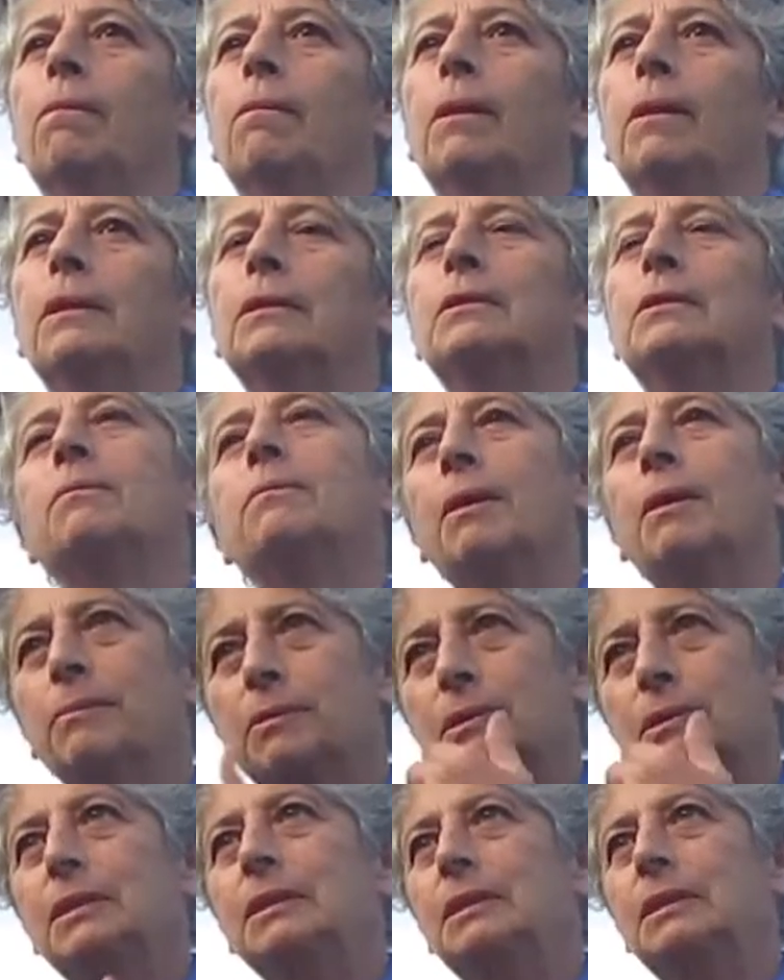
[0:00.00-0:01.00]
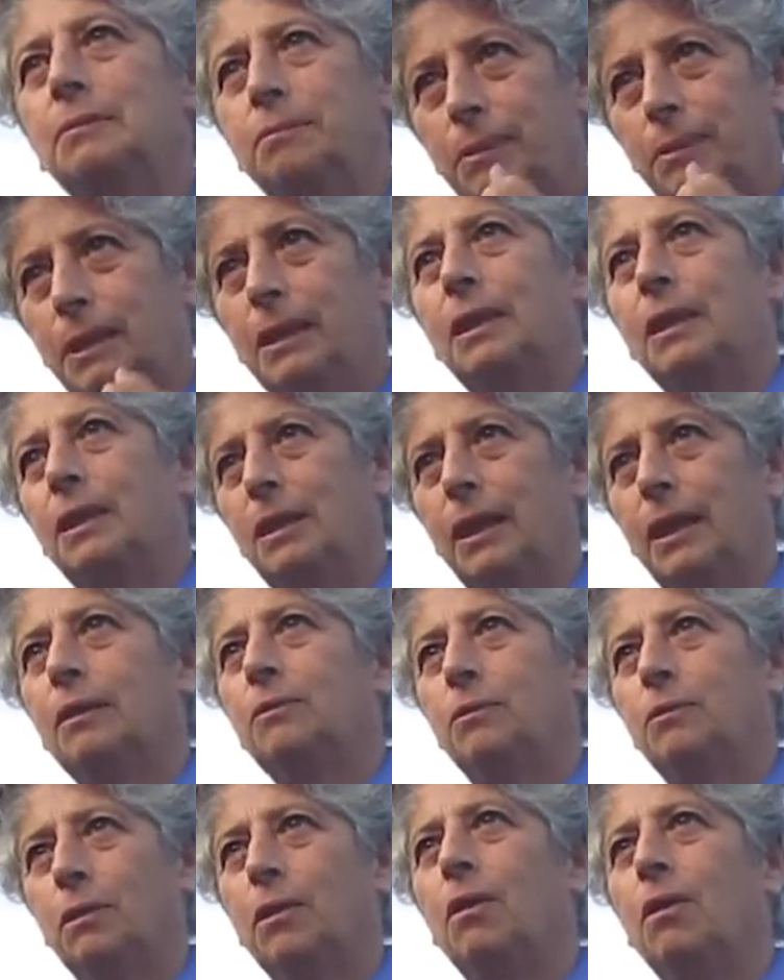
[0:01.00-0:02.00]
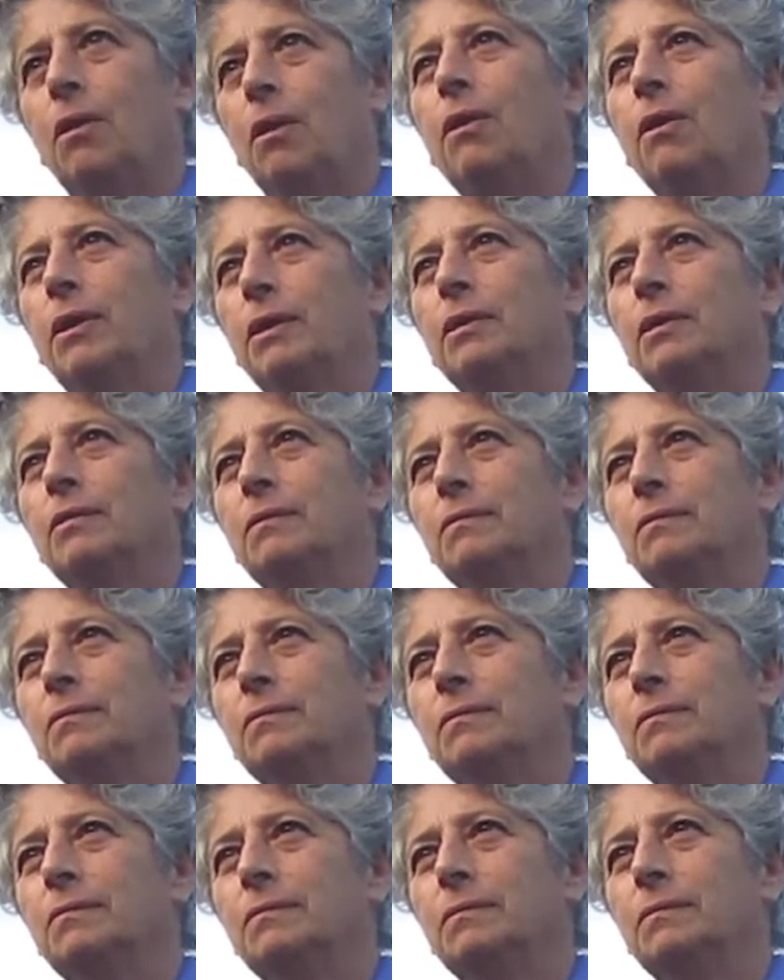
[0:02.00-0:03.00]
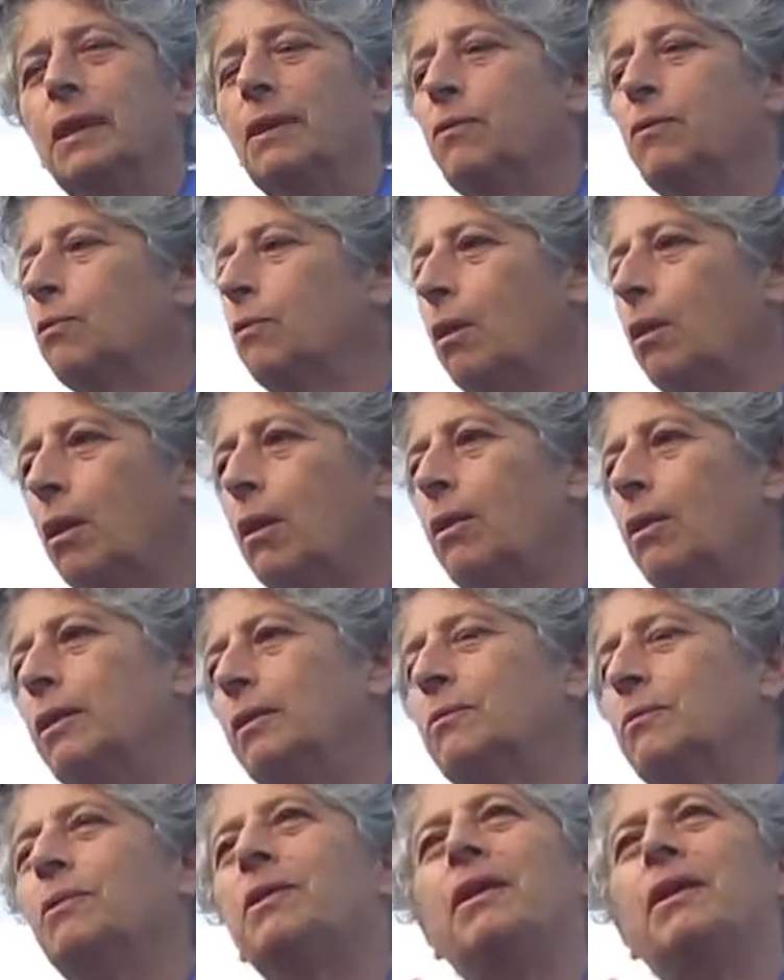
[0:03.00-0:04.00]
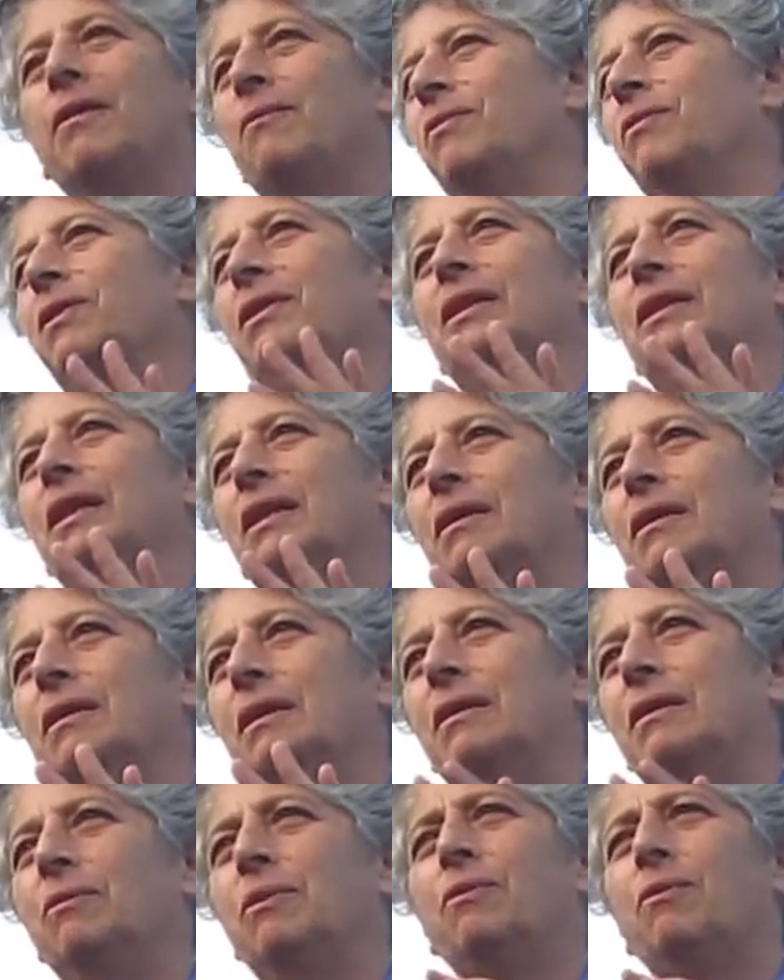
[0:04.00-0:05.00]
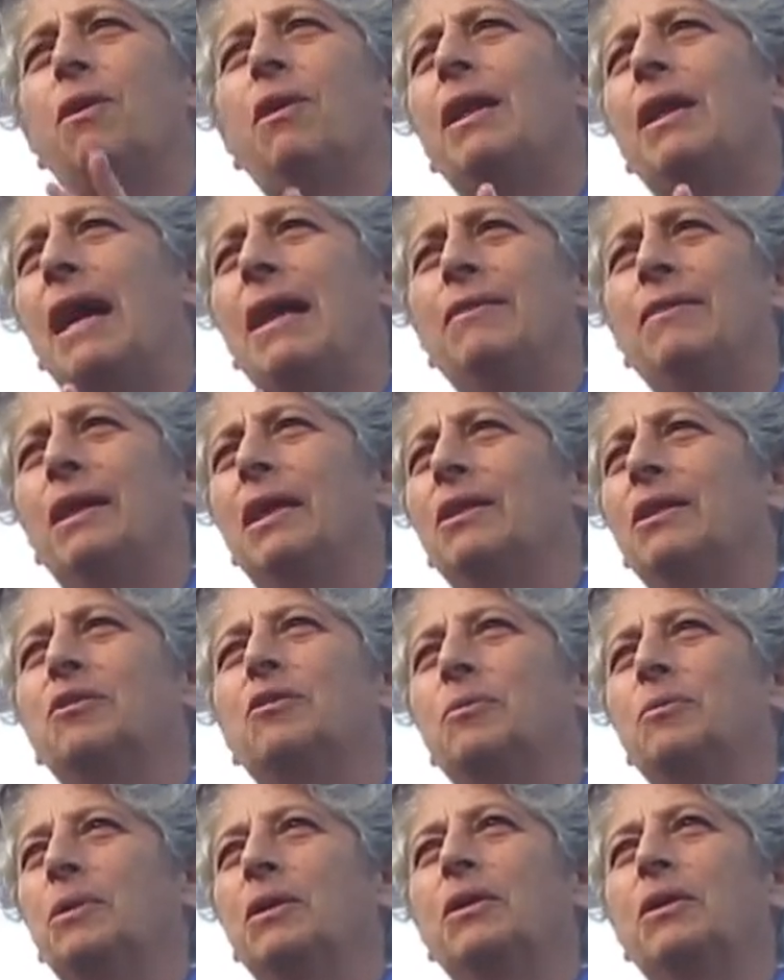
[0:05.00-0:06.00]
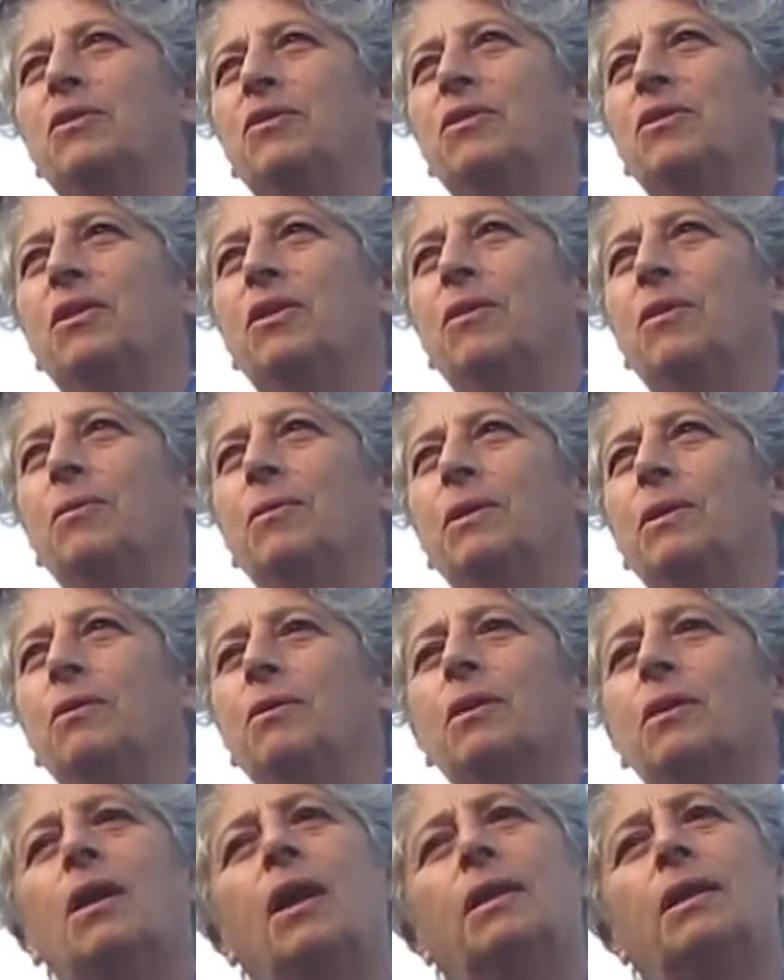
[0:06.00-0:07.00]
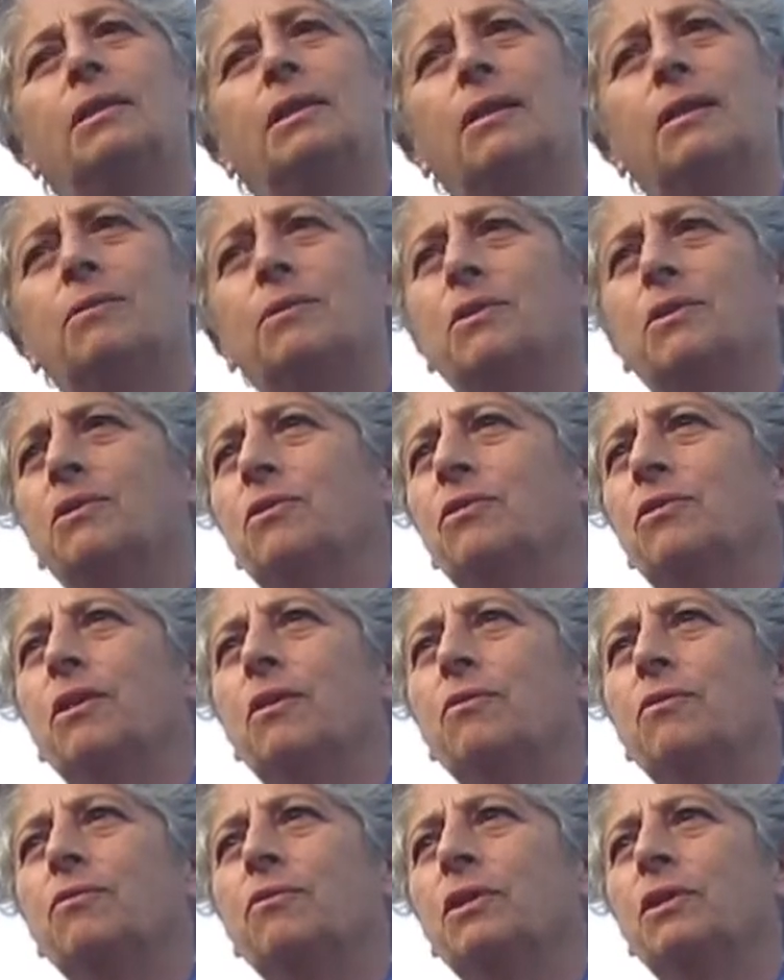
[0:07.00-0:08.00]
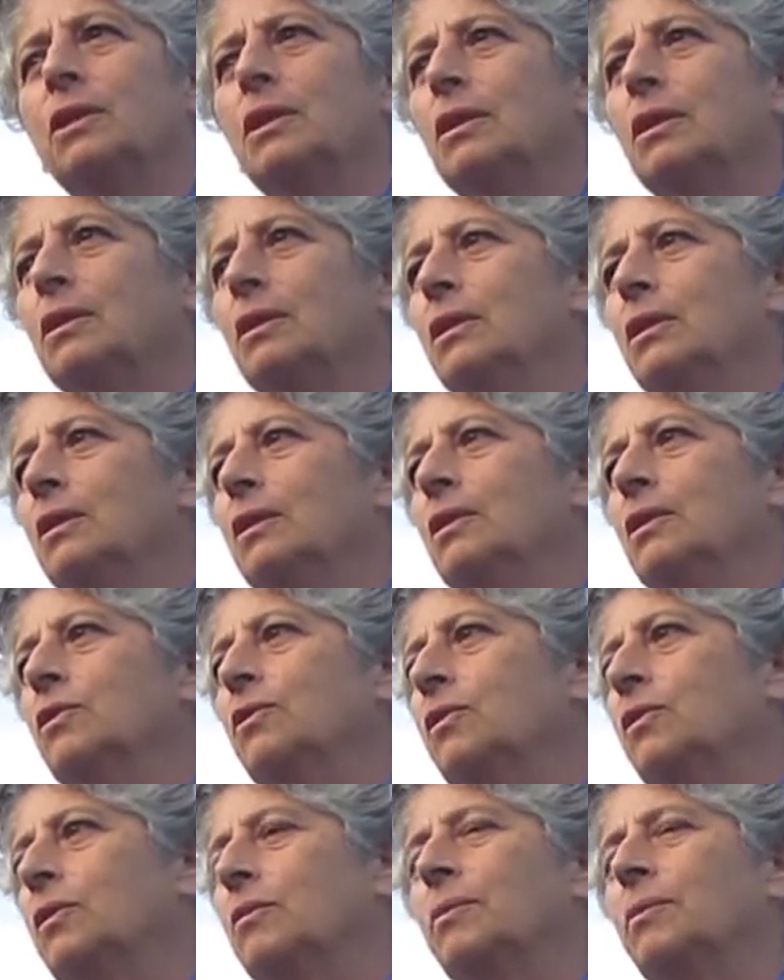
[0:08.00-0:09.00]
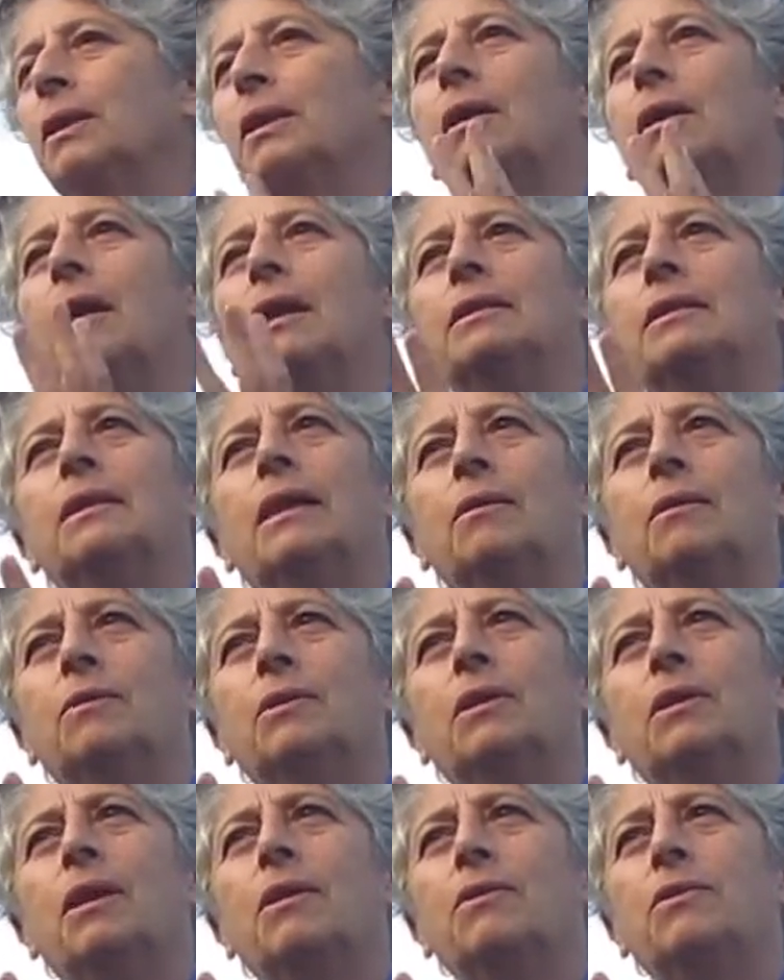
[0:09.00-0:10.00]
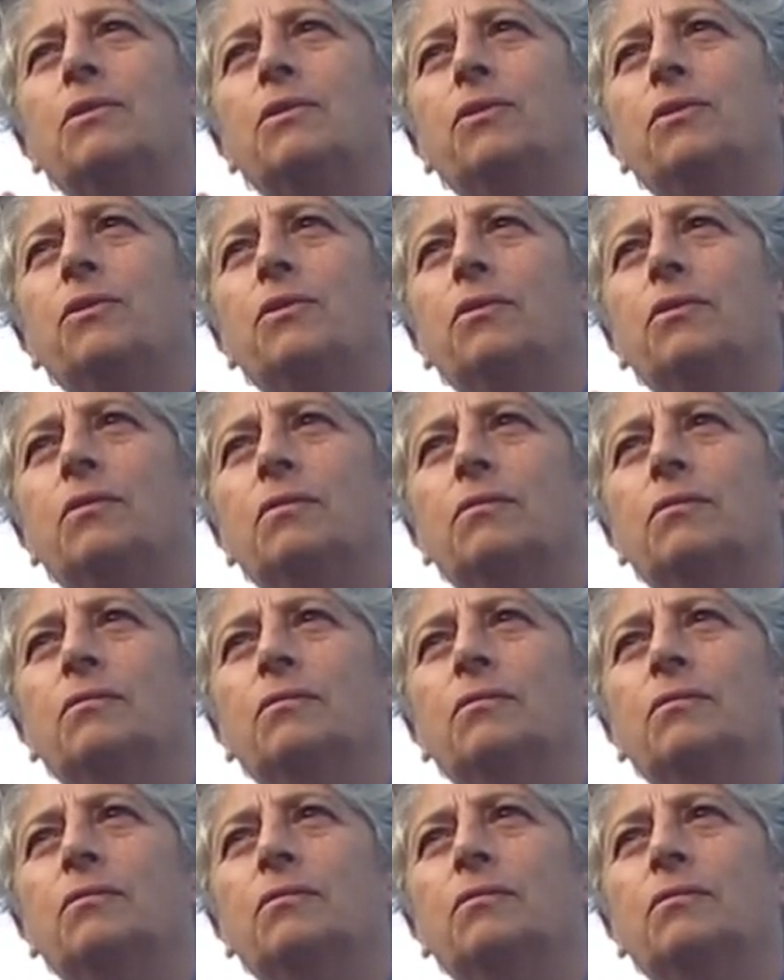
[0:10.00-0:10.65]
Is to be able to deepen and connect with our heart, and through our heart with everything. And we've all had that experience. When you're in contact with yourself, you can be in contact with others.